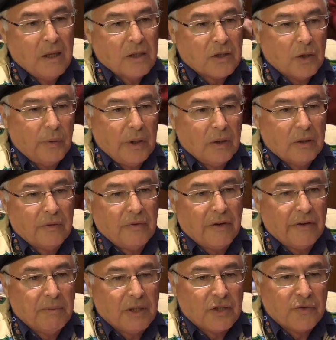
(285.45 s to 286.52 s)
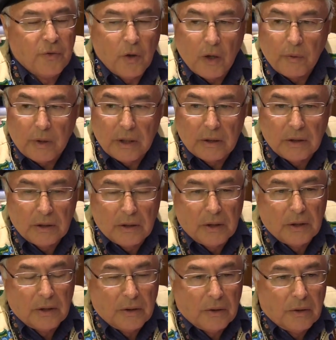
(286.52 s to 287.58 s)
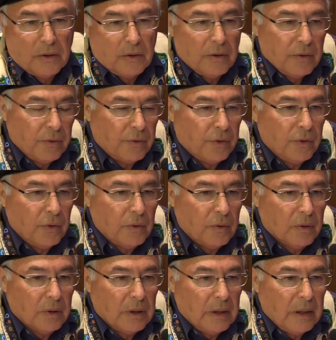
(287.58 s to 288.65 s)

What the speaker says: So we look very much forward to